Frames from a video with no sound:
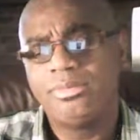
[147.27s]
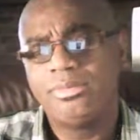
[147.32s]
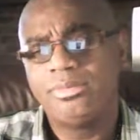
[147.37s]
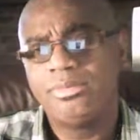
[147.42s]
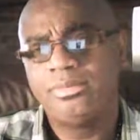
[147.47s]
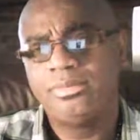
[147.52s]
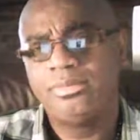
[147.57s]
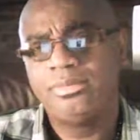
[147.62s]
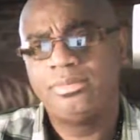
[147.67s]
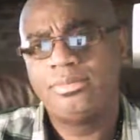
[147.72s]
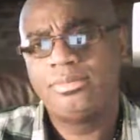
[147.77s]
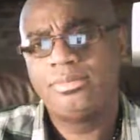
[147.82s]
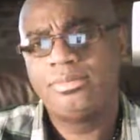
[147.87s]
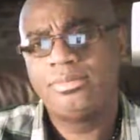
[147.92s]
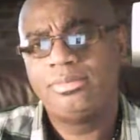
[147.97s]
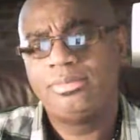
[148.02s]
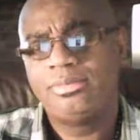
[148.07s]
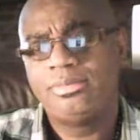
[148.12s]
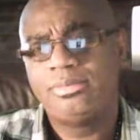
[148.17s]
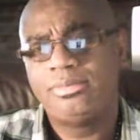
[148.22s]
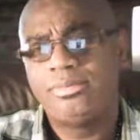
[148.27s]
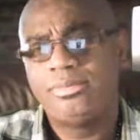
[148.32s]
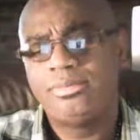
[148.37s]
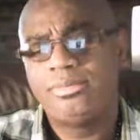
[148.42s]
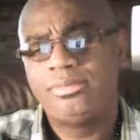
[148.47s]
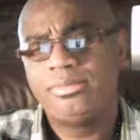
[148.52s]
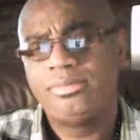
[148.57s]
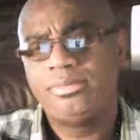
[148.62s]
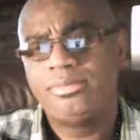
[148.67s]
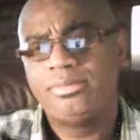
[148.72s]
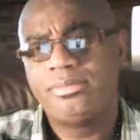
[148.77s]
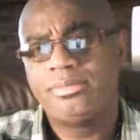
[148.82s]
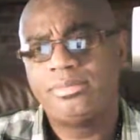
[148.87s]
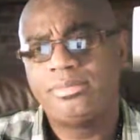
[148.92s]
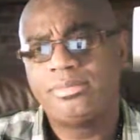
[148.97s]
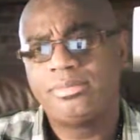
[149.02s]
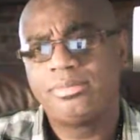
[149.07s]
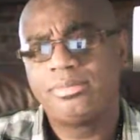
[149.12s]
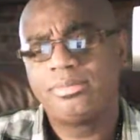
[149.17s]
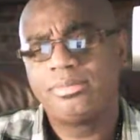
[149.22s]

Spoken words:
Nobody speaks.